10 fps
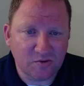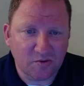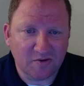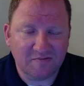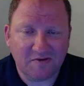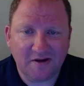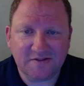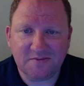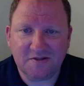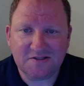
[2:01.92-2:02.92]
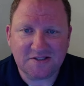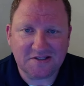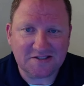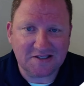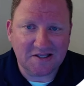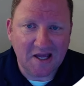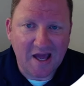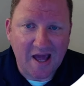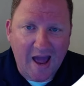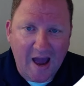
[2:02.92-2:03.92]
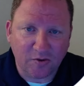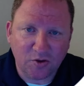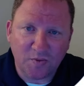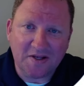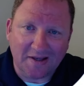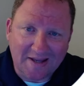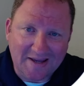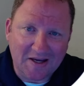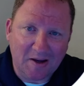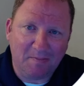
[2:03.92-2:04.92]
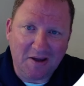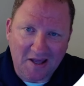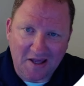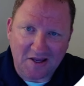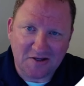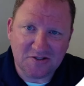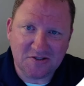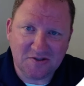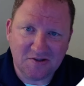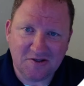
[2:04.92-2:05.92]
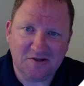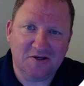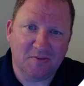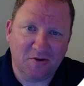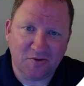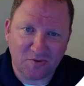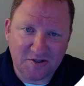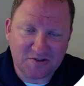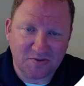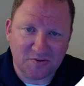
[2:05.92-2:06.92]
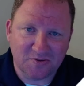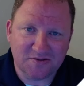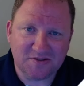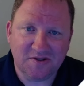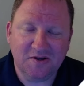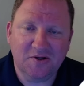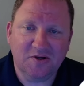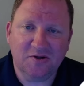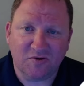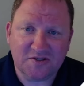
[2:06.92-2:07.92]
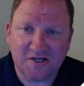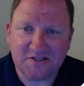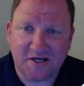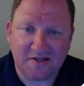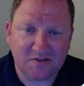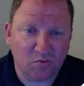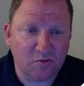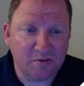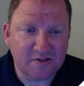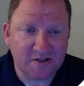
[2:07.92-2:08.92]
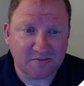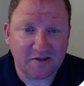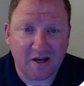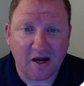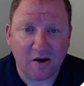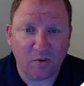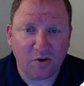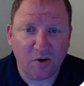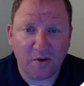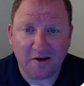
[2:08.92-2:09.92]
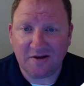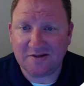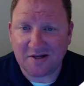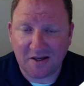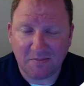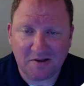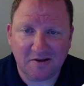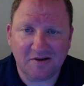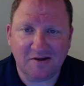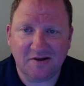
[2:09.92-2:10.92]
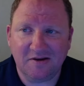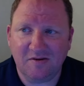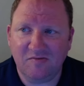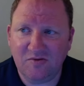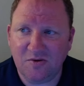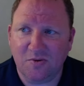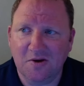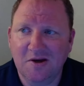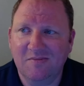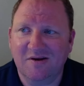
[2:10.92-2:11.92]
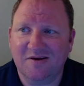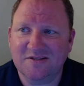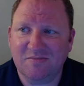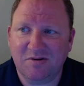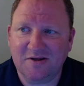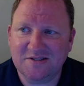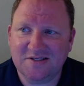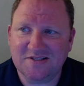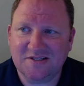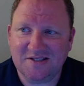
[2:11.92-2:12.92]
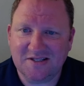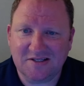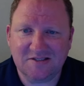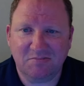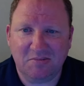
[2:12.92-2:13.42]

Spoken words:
Google and find some of these things? And how do we link a page? W3 schools for CSS would be something that I would go ahead and type in and view because it brings us to this